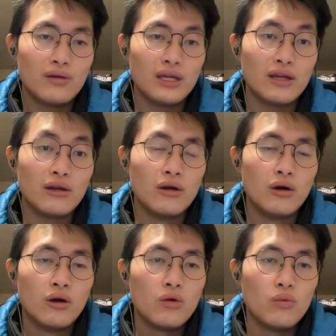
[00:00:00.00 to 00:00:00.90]
it
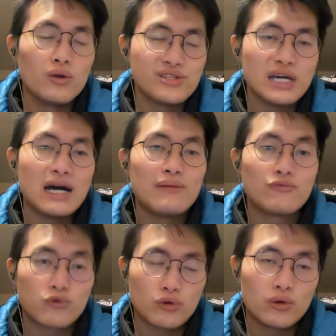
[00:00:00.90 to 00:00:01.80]
one time
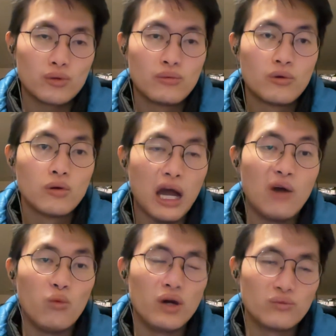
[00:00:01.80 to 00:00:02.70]
for
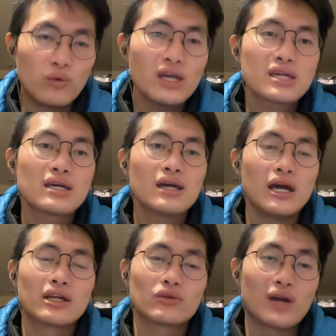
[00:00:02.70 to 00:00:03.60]
1 week
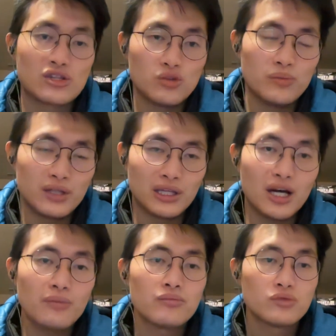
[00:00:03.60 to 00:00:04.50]
and gradually building
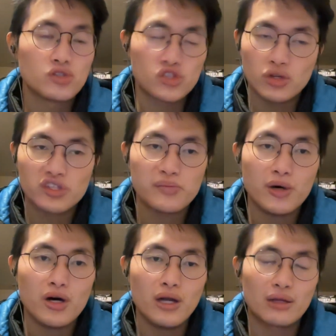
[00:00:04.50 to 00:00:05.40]
up. Start
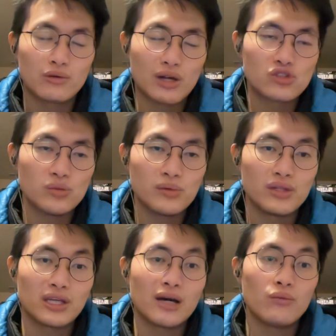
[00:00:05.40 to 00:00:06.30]
small and gradually
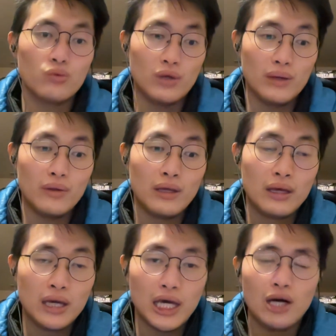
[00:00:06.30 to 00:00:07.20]
building up will
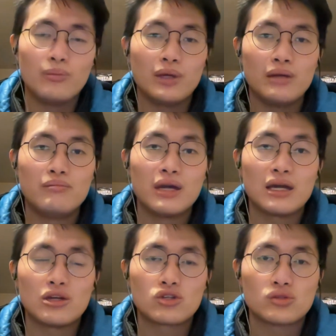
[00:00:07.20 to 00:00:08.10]
help in
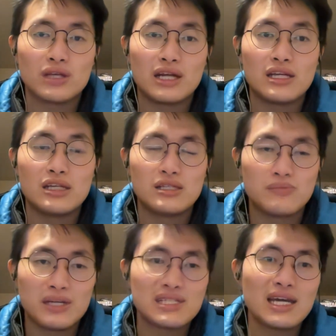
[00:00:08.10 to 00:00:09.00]
making sure that it is
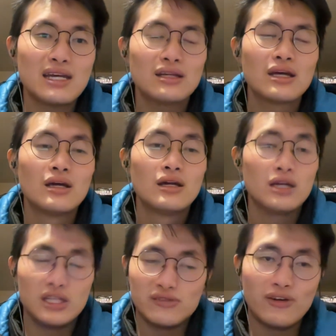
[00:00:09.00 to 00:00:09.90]
maintained,
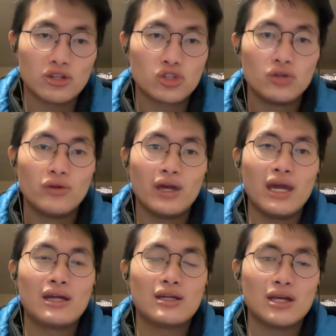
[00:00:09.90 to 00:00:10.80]
it's functional,
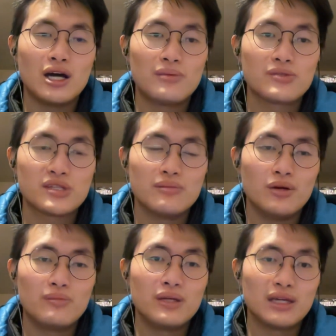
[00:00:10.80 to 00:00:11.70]
and it helps someone
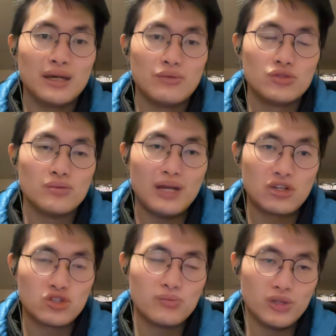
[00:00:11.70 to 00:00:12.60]
being able to manage
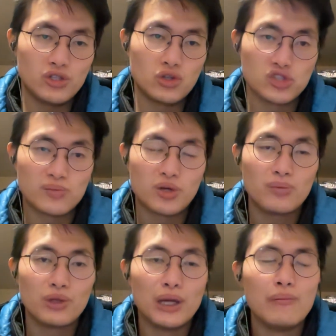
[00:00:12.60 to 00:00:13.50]
their blood sugars appropriately.